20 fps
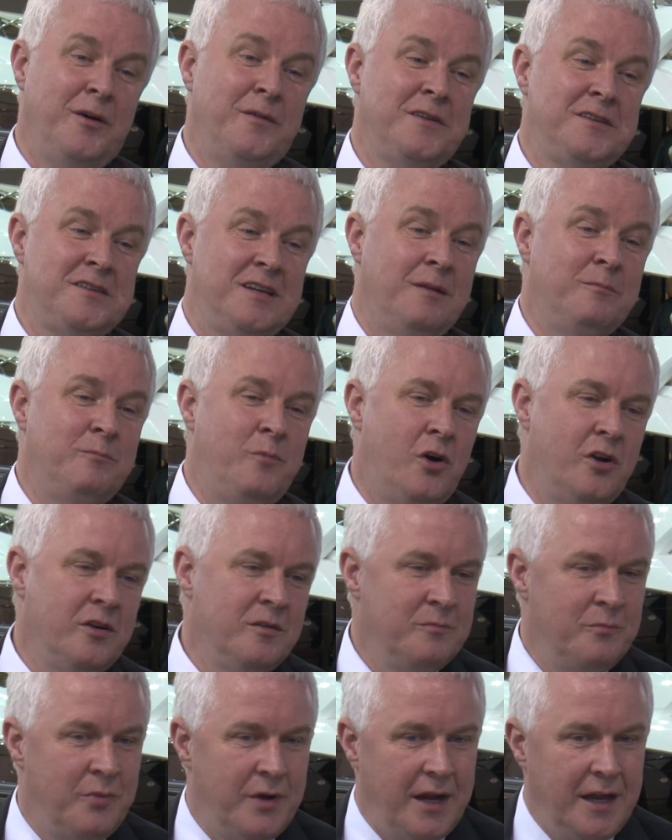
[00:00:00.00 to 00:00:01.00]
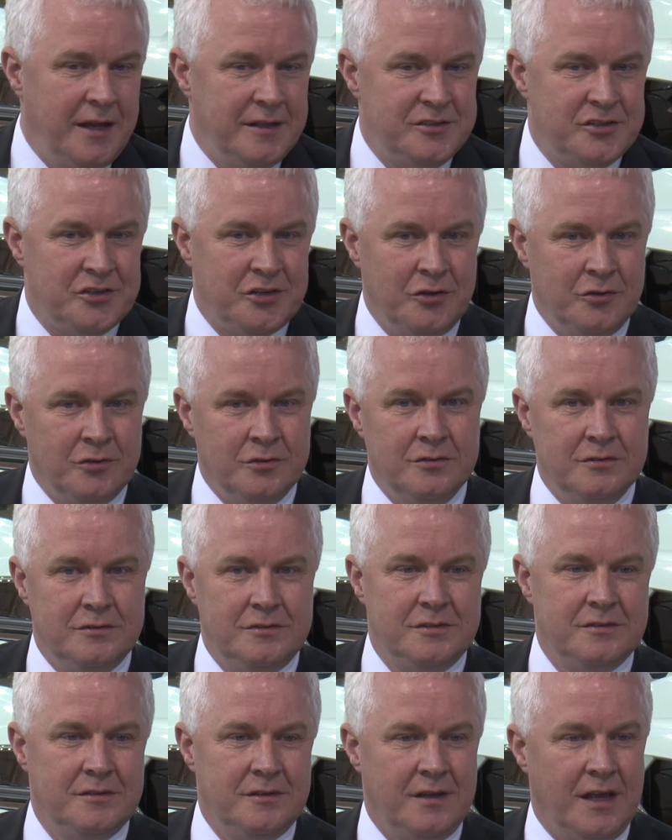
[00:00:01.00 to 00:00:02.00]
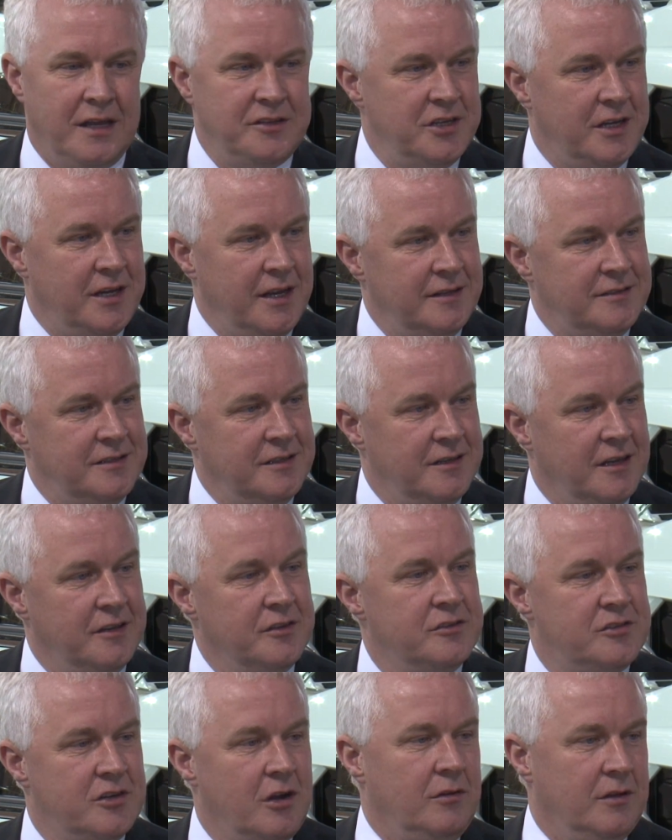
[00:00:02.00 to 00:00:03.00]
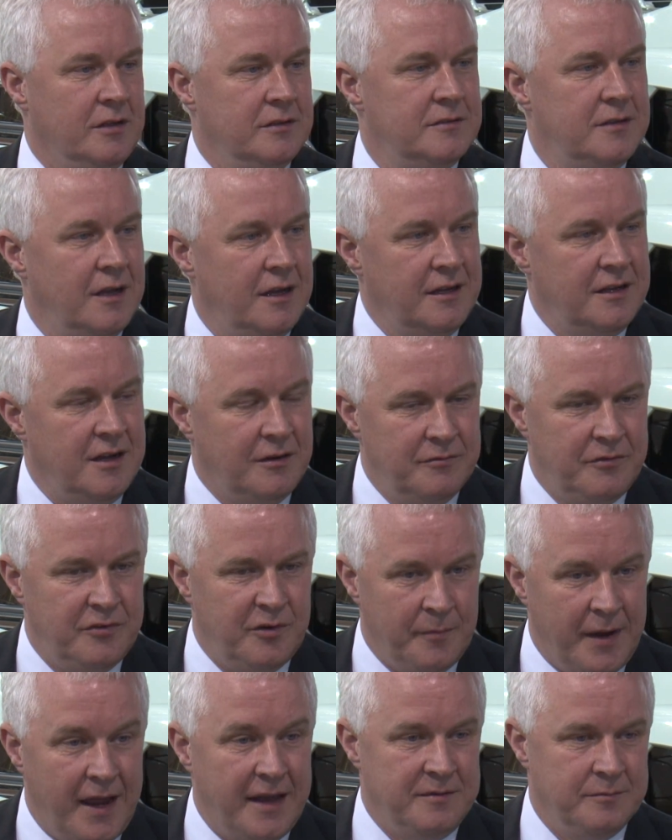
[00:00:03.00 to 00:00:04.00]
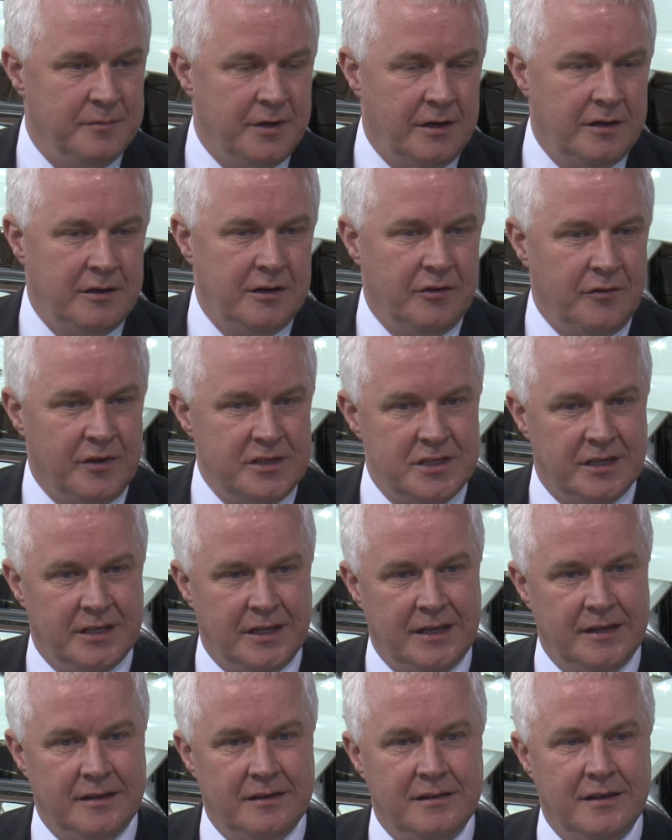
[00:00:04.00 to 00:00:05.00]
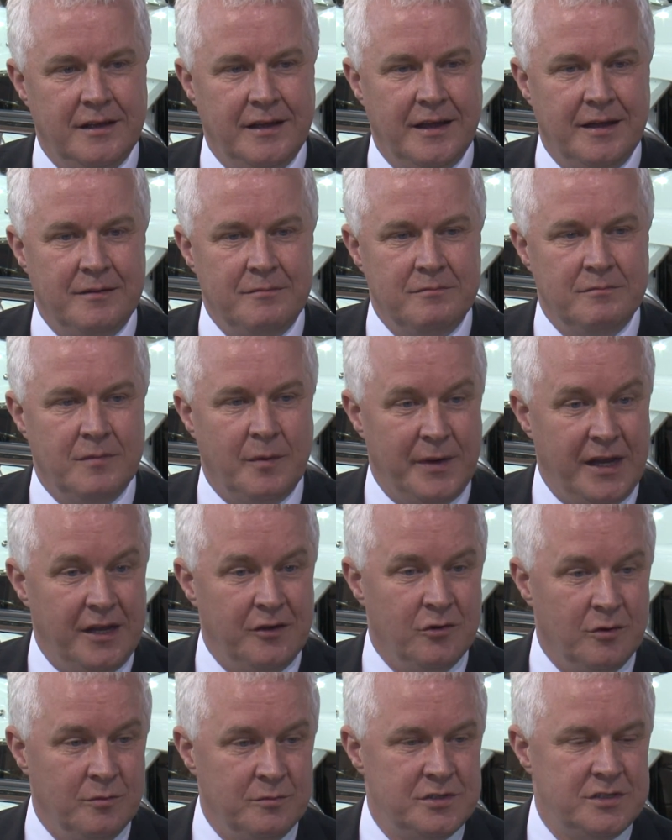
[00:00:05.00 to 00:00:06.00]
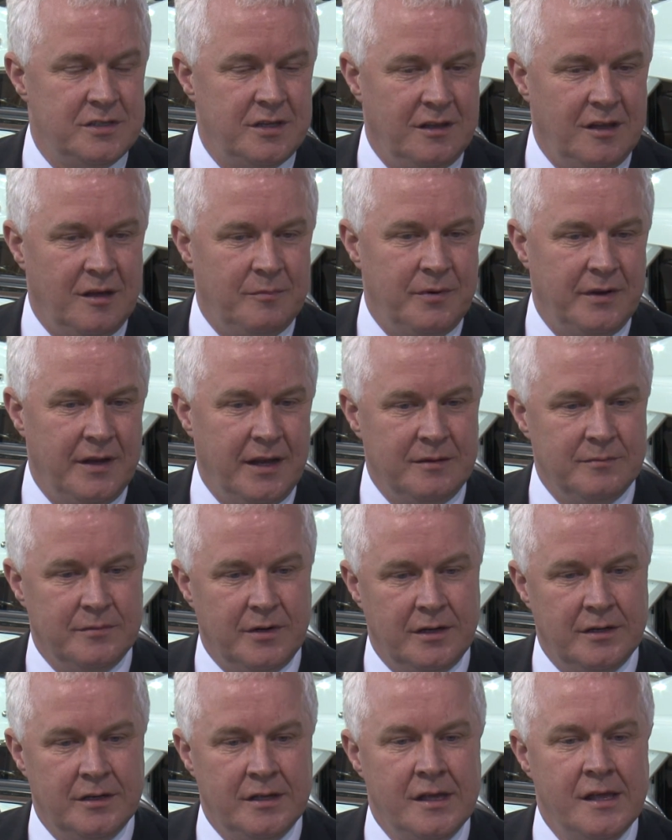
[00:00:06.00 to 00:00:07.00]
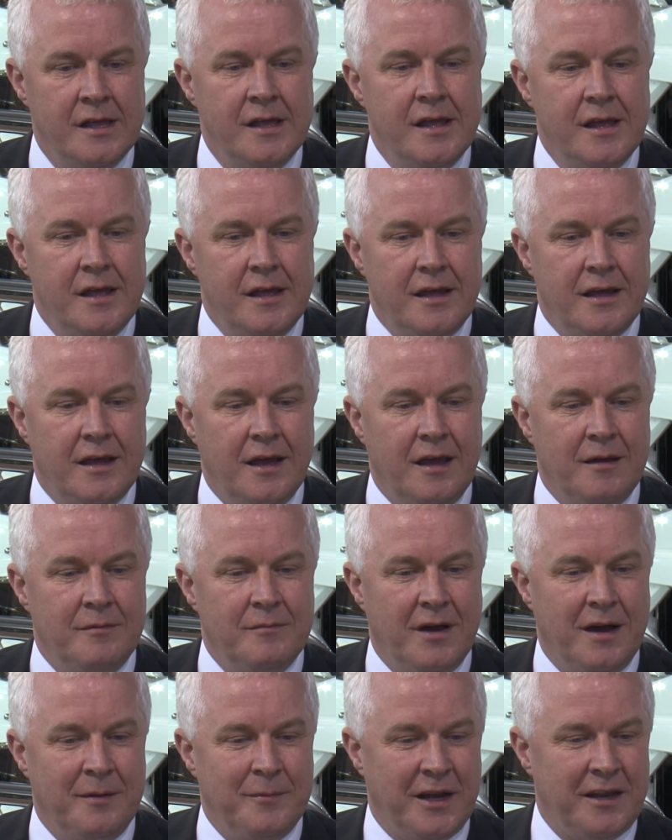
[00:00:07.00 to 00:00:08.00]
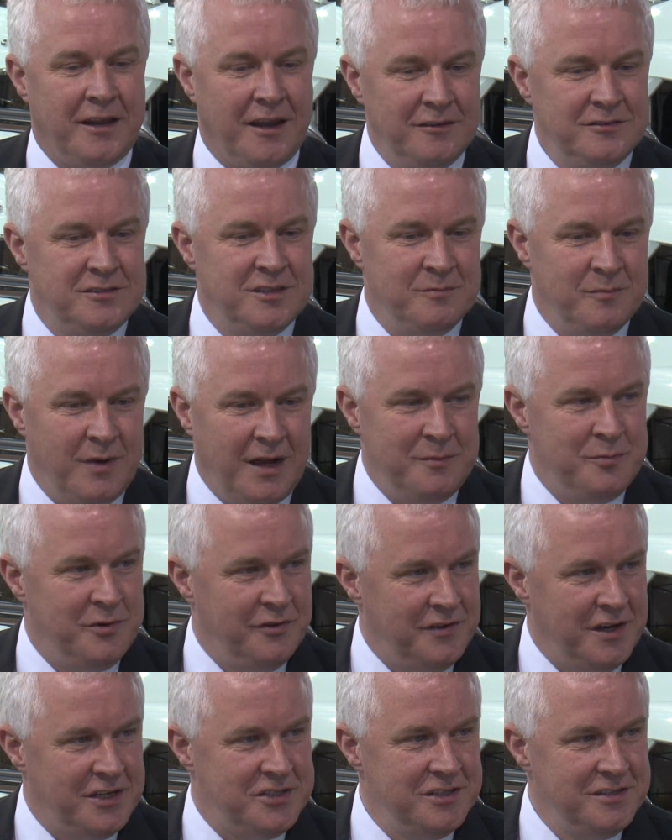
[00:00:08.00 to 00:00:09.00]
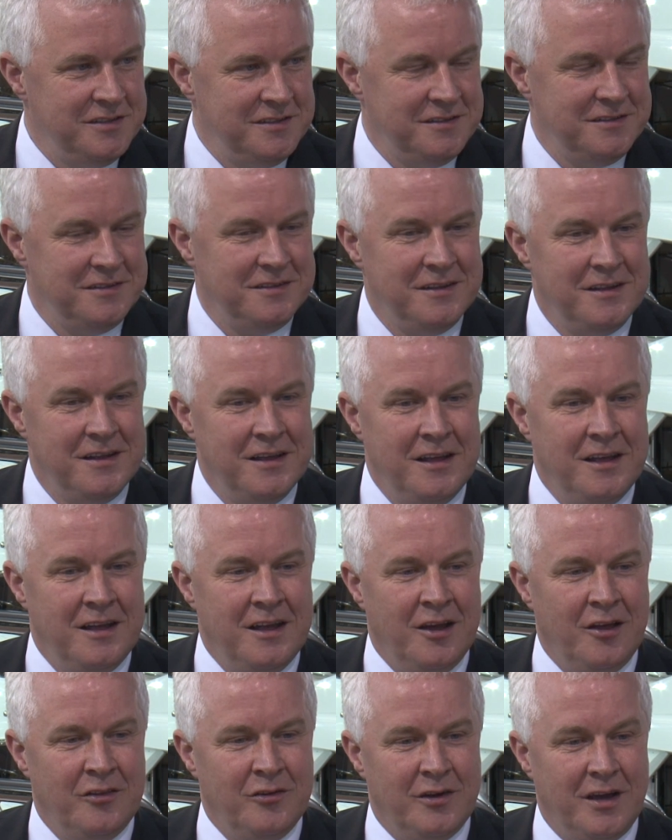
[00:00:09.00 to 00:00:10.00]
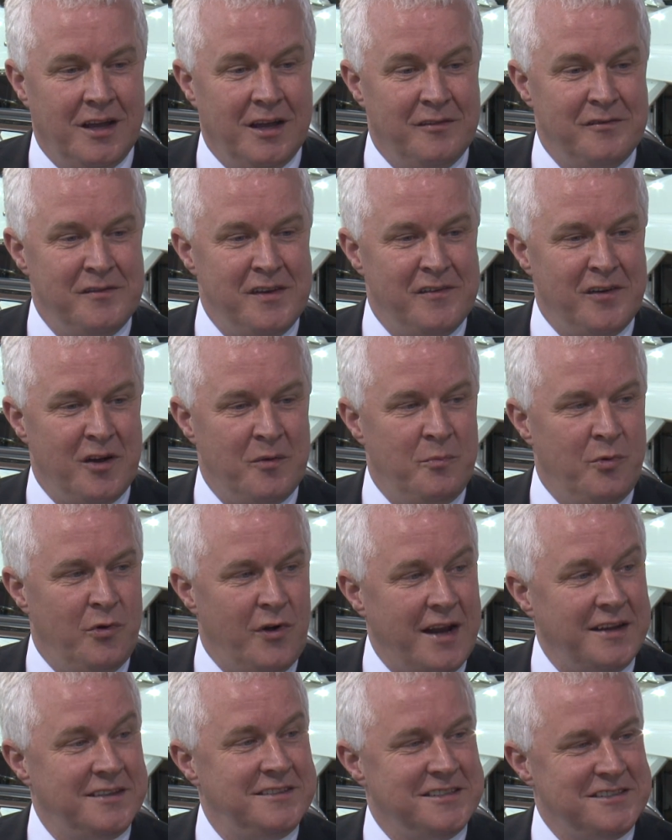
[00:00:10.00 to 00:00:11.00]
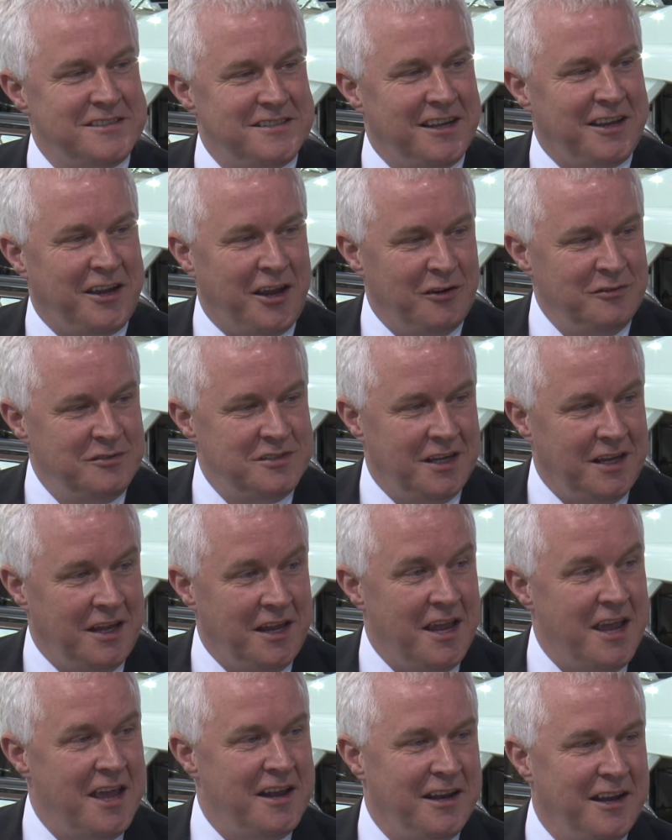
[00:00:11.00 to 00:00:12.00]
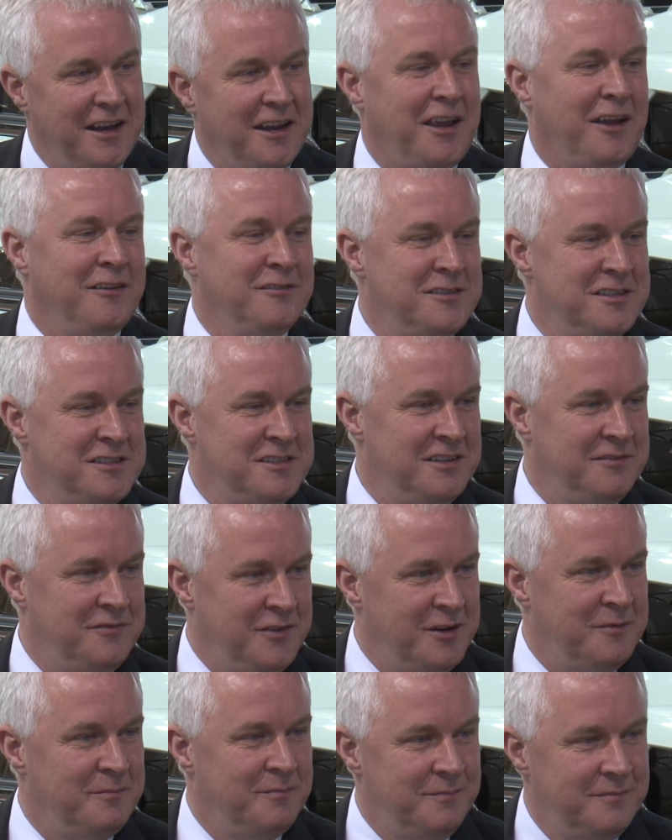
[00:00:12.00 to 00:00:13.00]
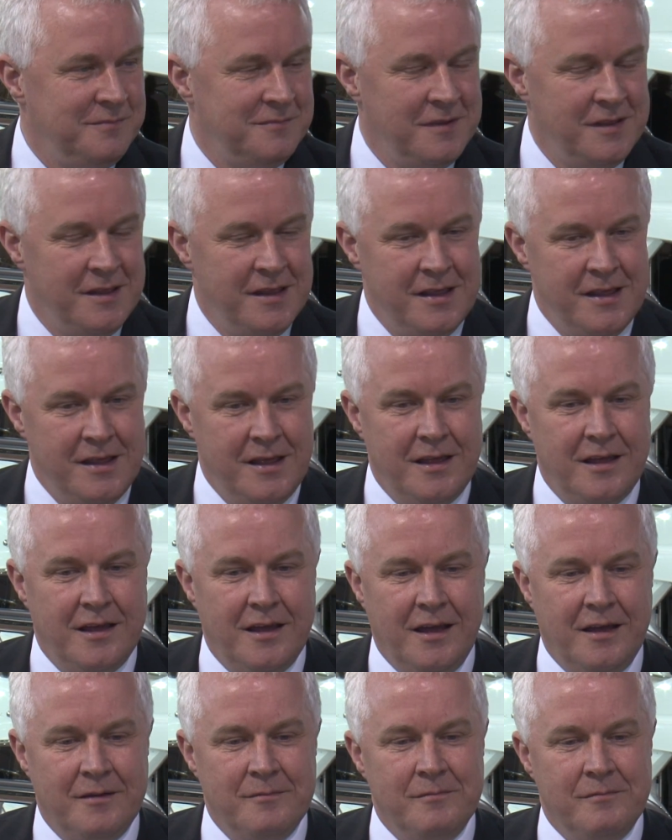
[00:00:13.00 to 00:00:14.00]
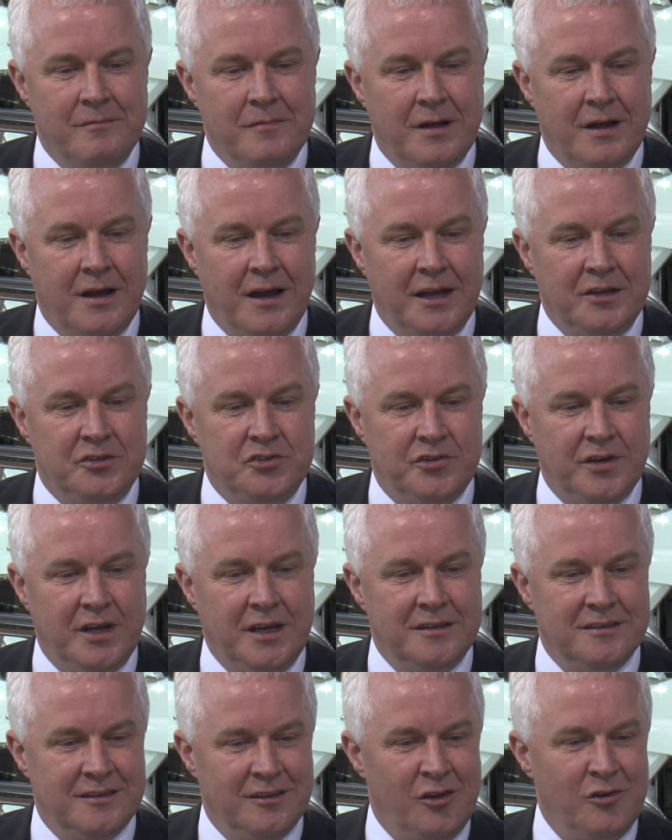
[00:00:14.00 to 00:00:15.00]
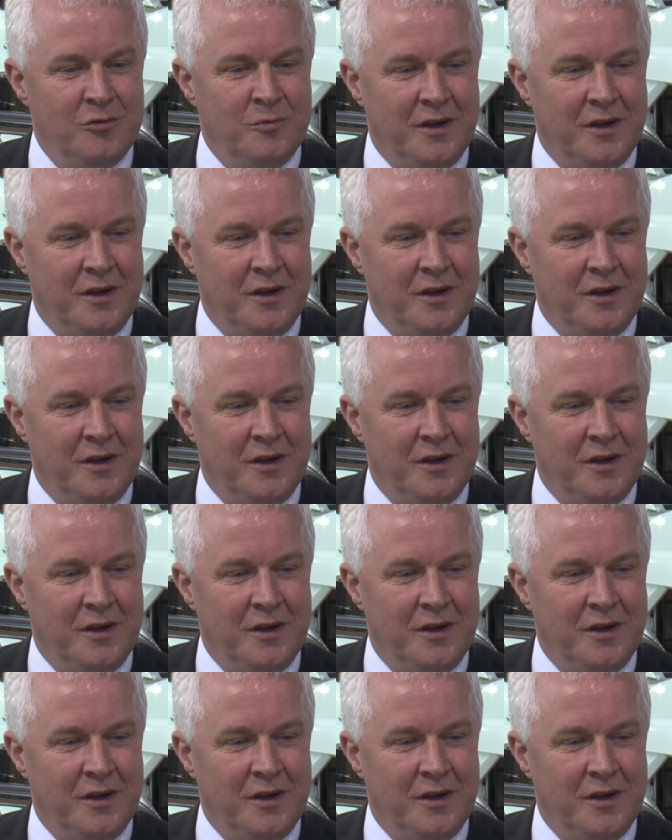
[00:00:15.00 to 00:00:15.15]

obviously, I'm born, bred, schooled, educated in Scotland. I come from Edinburgh originally. My main home's still up in Edinburgh. I'm an accountant by profession, although I have never practiced accounting in an accountancy firm. I trained the